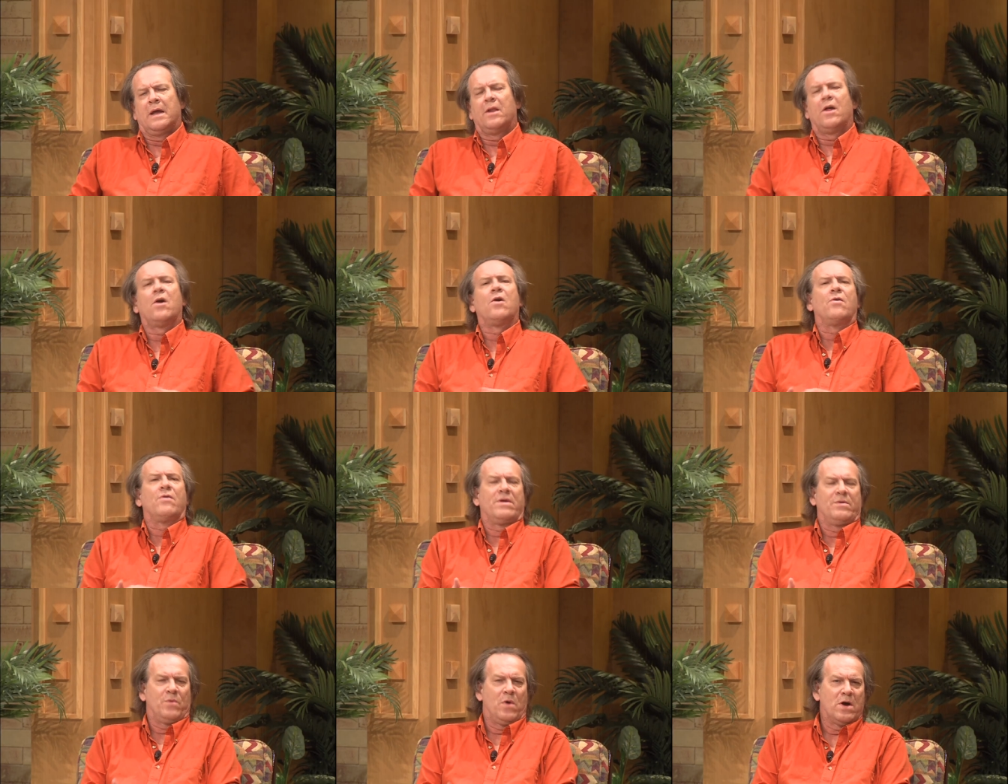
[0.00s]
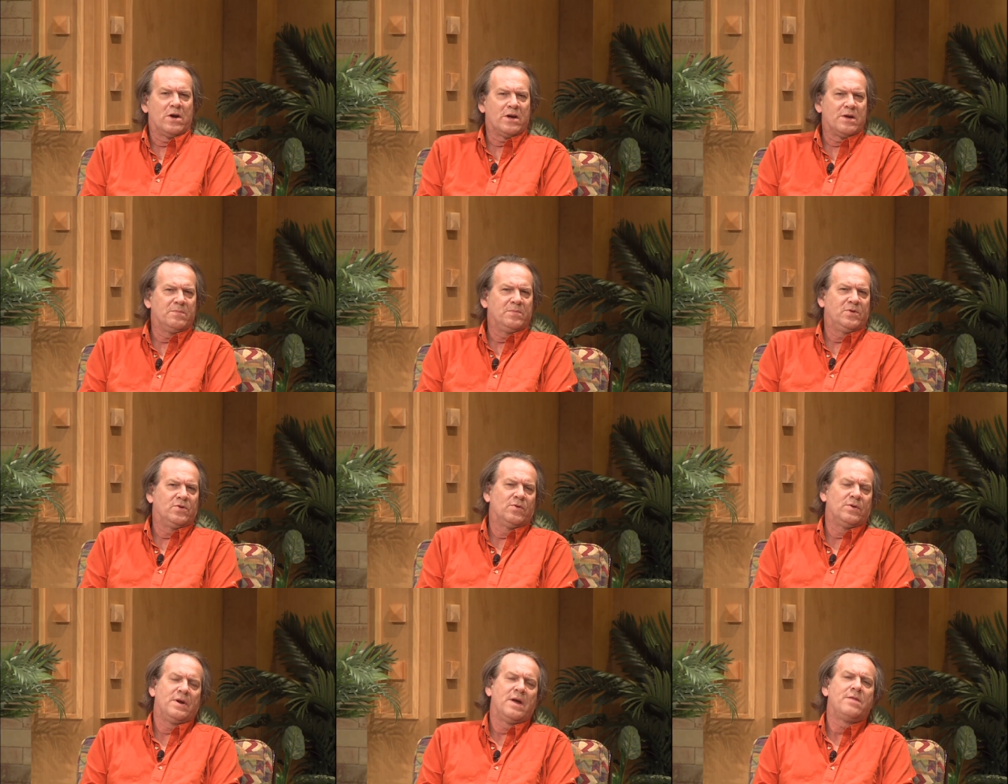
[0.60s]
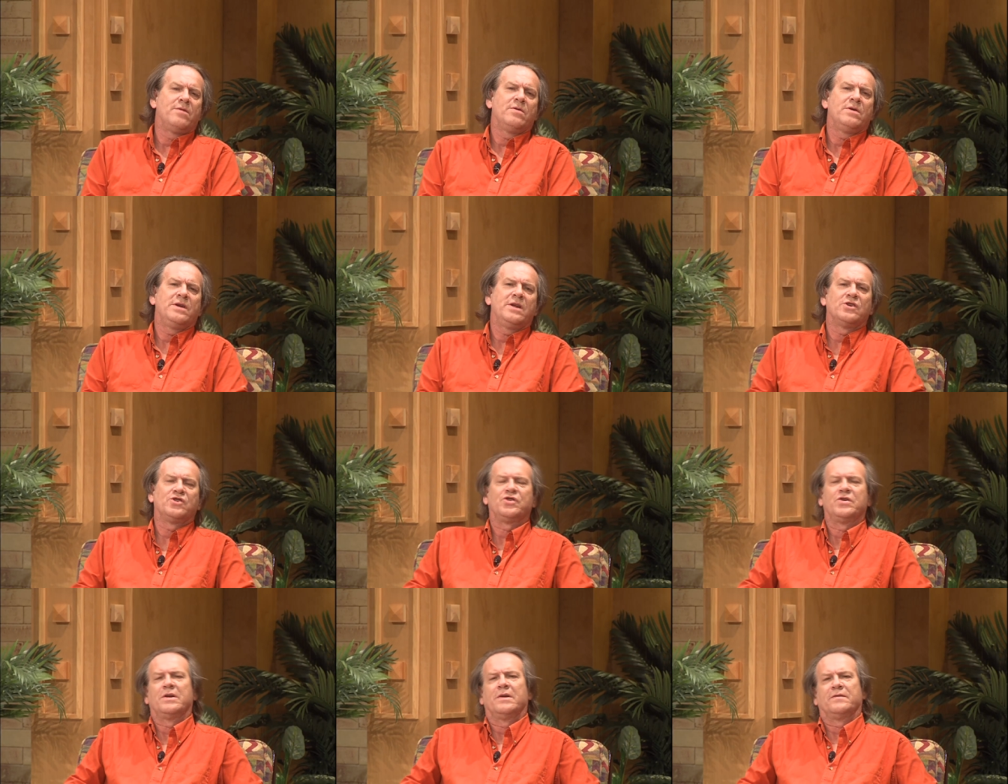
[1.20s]
Hello and welcome to another
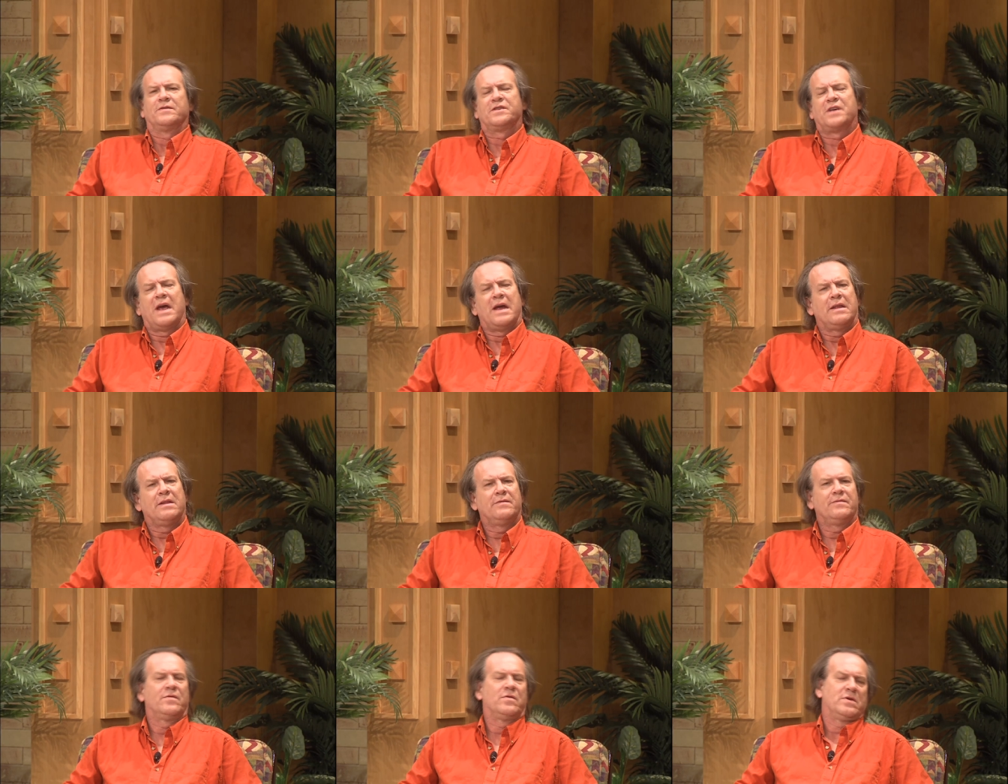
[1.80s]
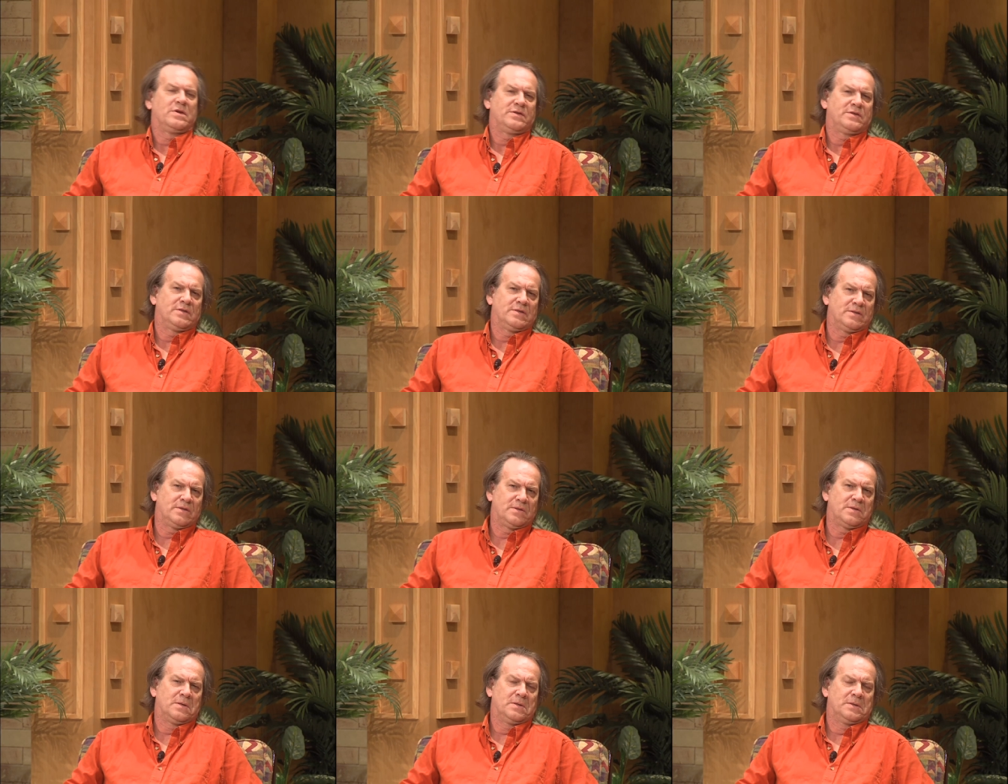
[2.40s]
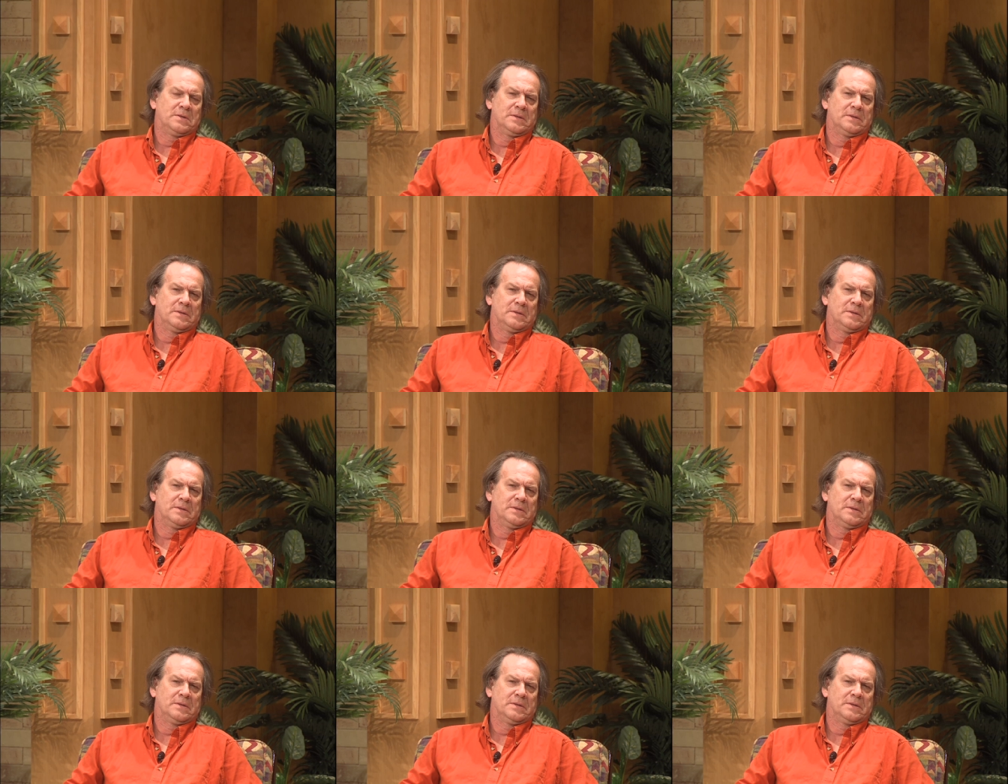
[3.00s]
edition of Silent Voices,